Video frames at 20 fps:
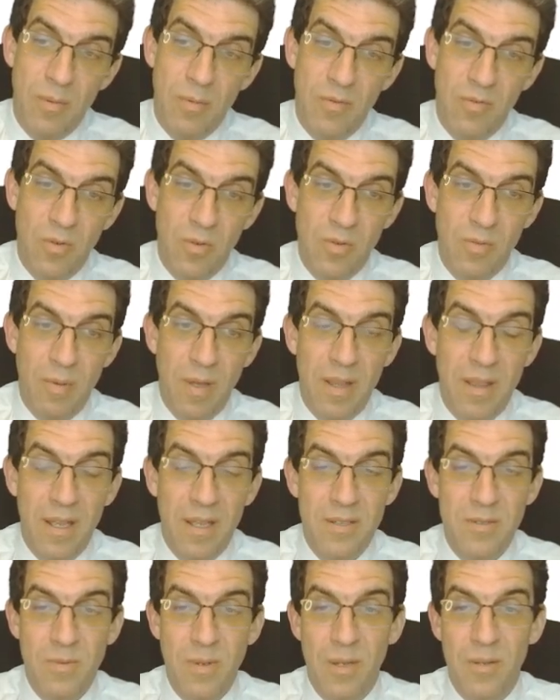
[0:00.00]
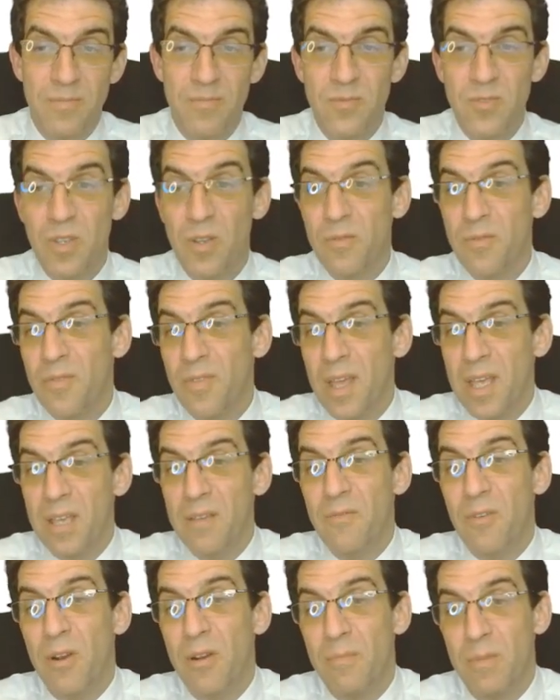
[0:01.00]
We talked about that as well. So thank
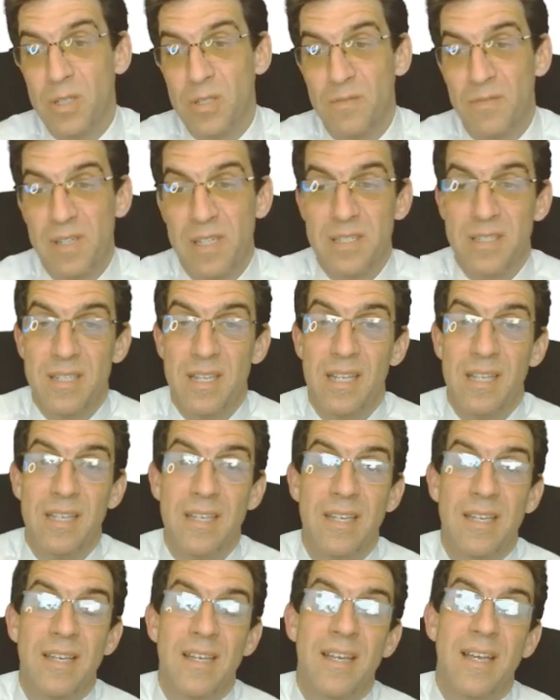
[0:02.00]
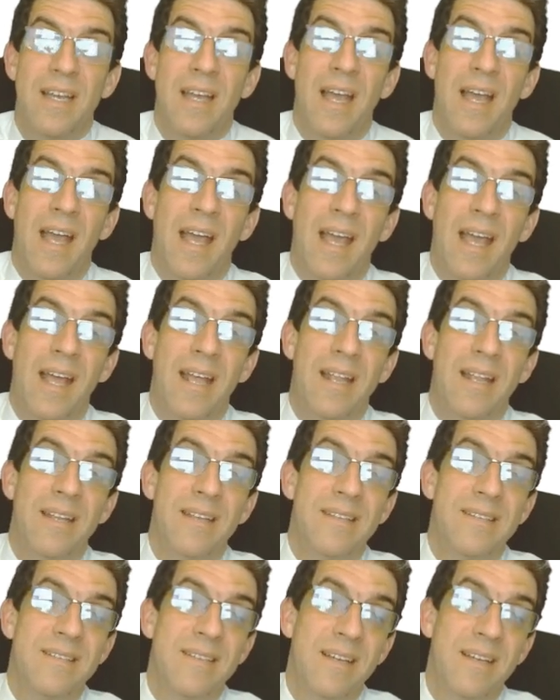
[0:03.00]
you very much for listening,
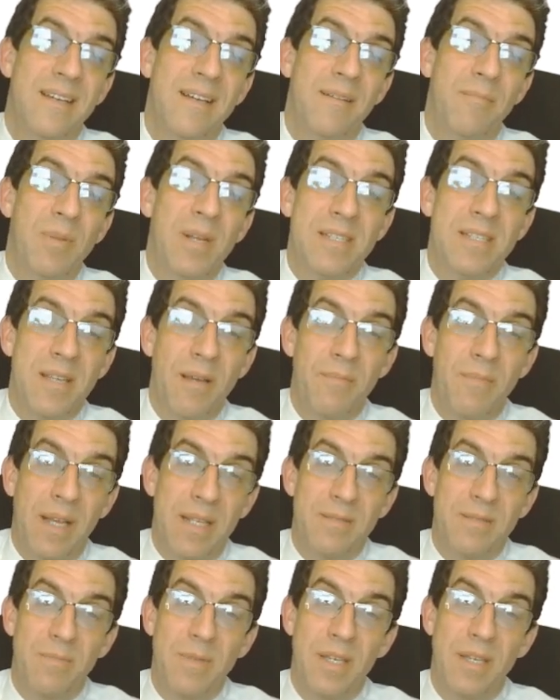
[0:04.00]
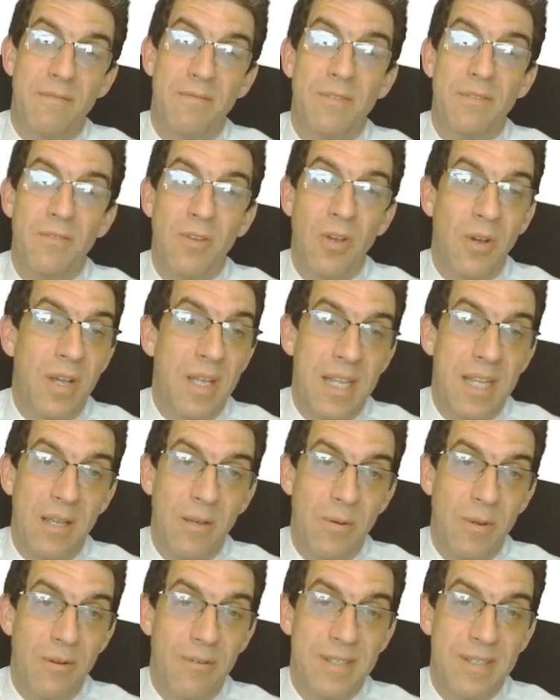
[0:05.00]
and please come back to me if you've got any
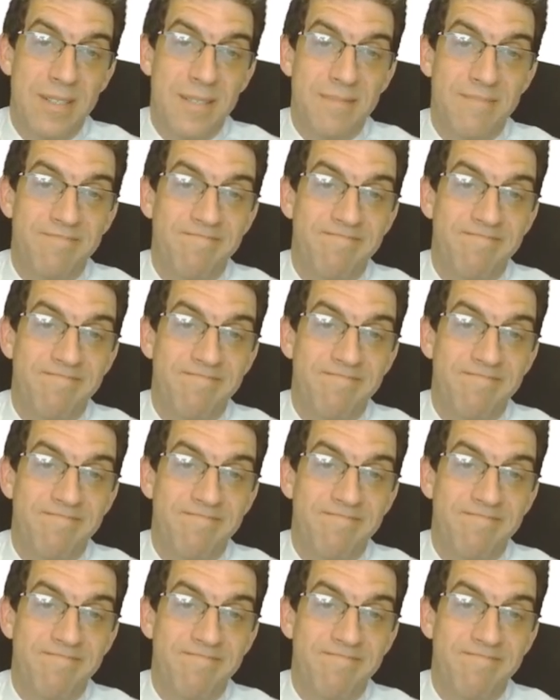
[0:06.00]
queries.